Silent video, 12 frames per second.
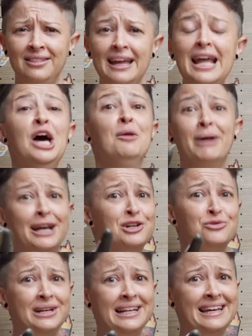thing, but it
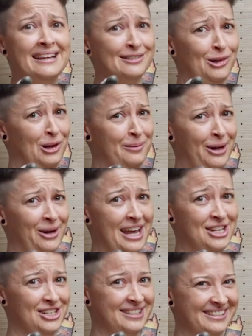really is all about
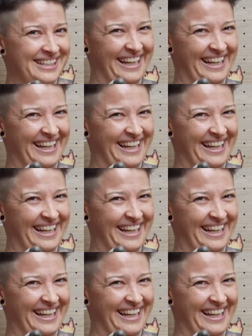edges.